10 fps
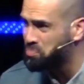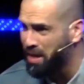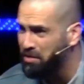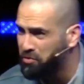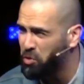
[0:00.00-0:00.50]

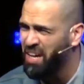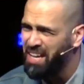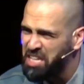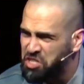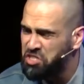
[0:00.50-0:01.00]
paid for you,
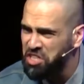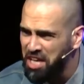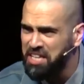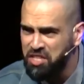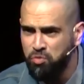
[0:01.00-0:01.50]
he shed
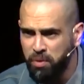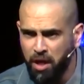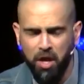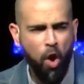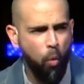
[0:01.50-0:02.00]
his blood.
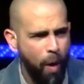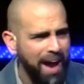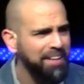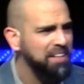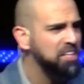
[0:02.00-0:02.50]
Why did he